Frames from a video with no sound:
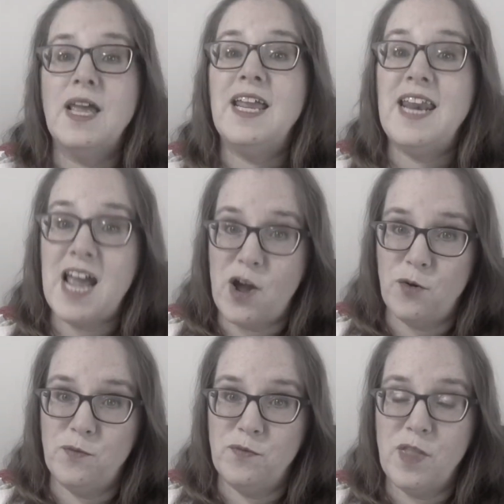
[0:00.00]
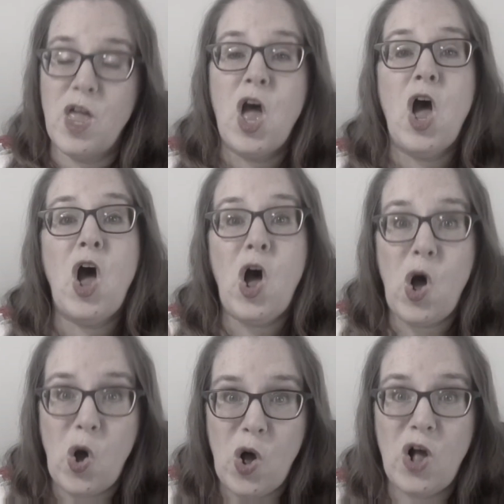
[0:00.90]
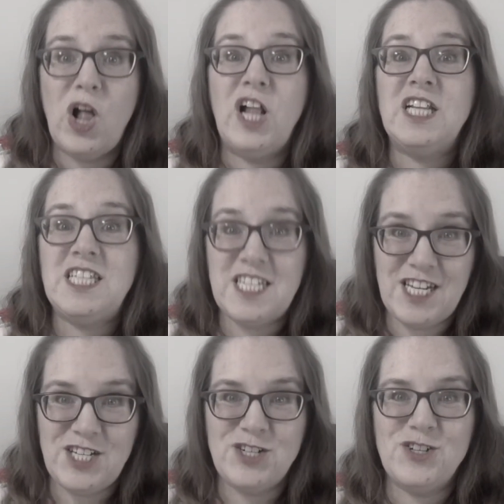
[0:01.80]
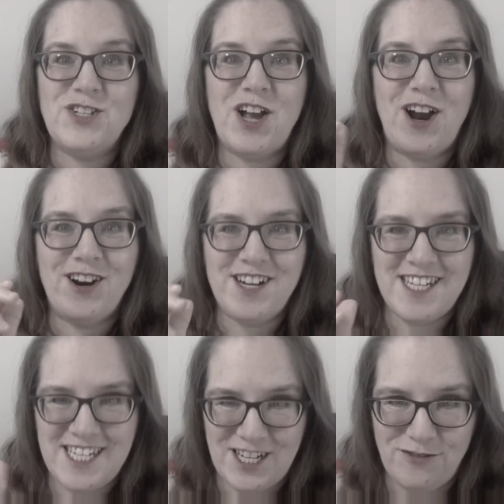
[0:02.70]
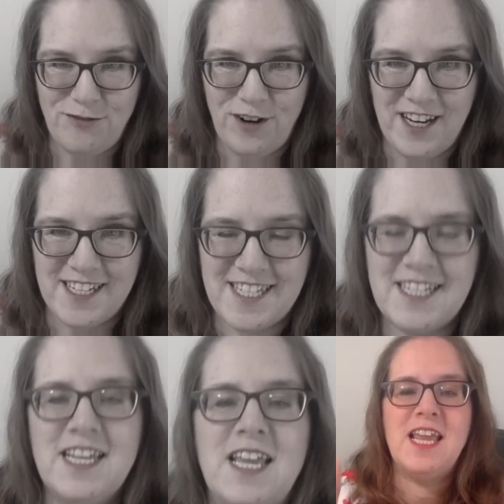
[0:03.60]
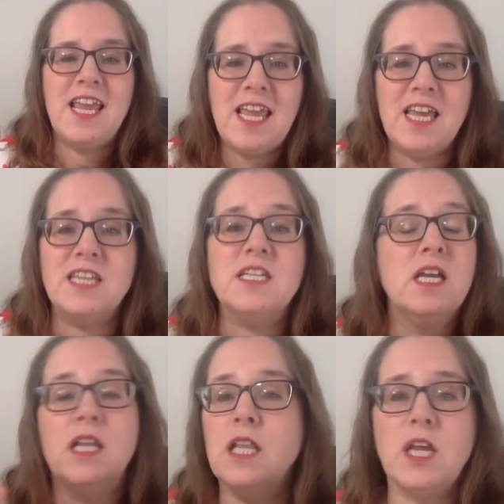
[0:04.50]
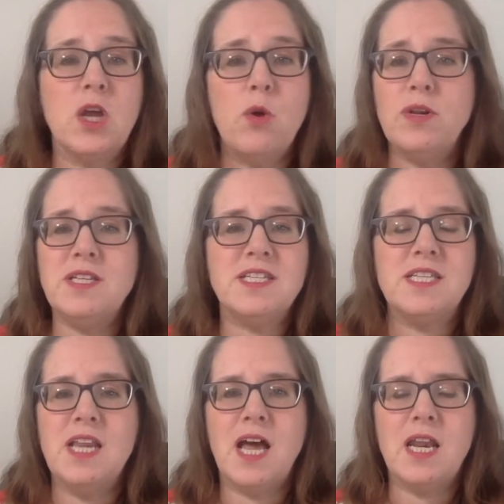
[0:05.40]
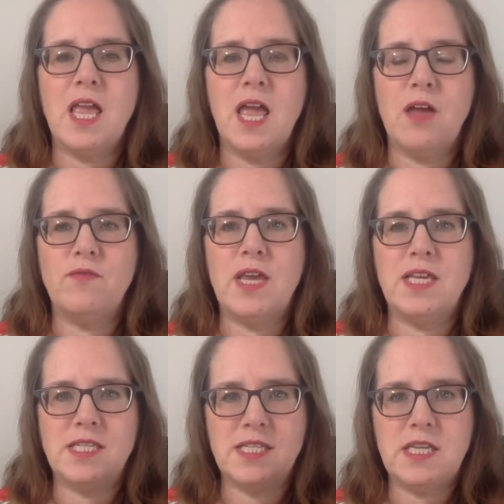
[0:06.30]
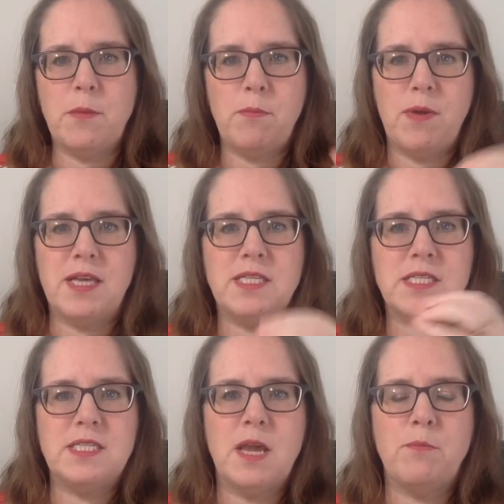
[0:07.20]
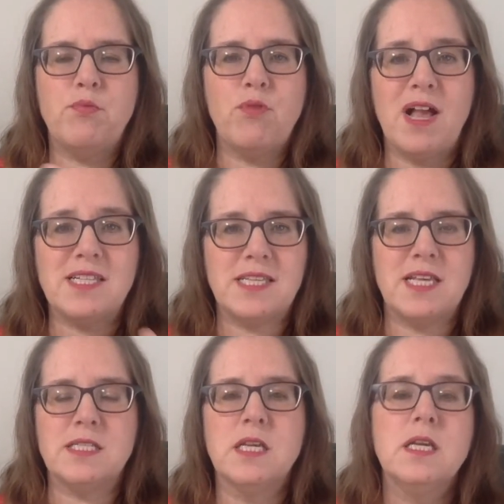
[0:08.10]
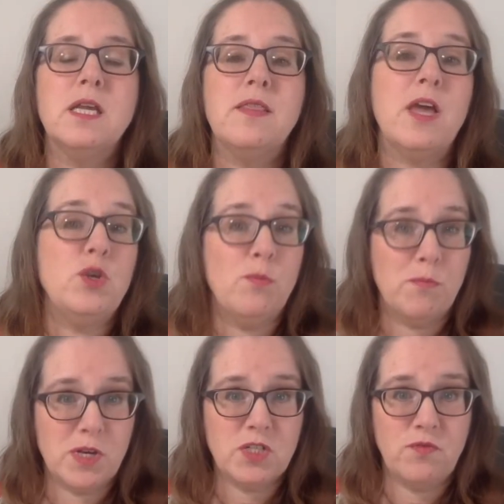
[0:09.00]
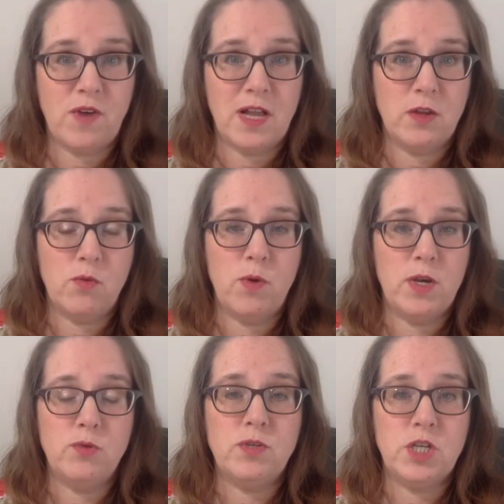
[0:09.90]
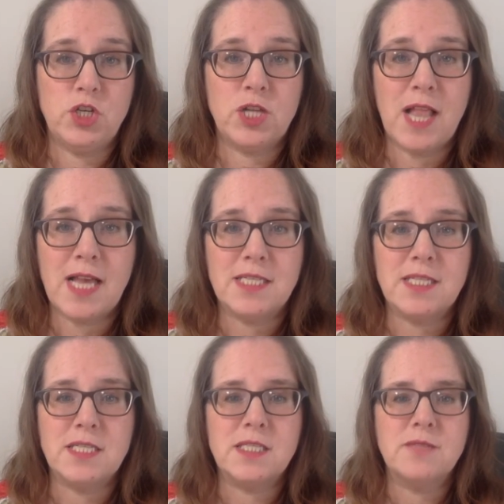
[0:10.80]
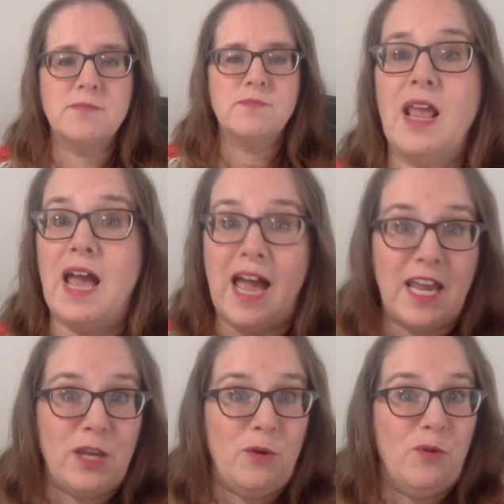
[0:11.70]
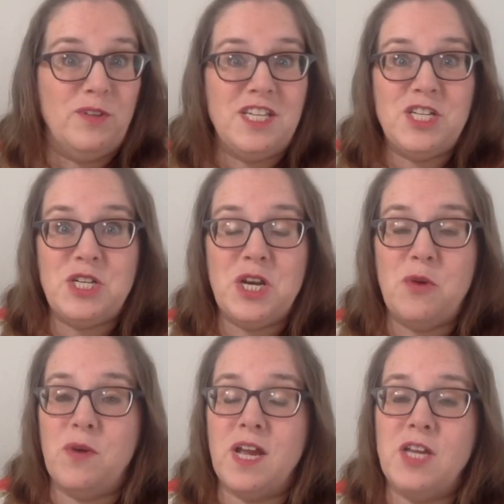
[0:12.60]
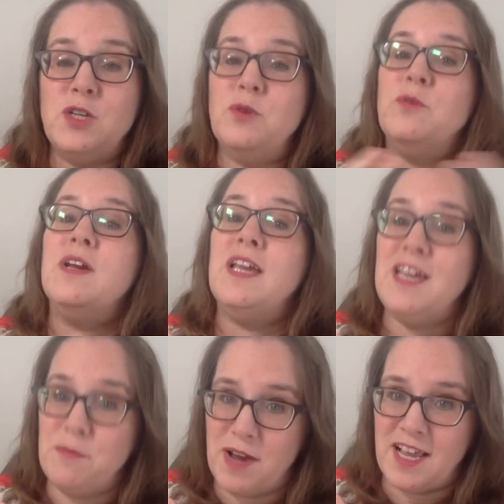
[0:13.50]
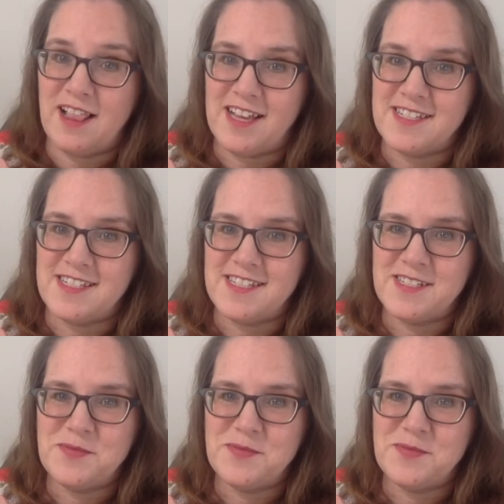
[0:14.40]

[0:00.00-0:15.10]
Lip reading: Now, all teachers are different, and Lingoda does not have a step-by-step process that you must follow when you teach classes. I can only share what I do in my classes.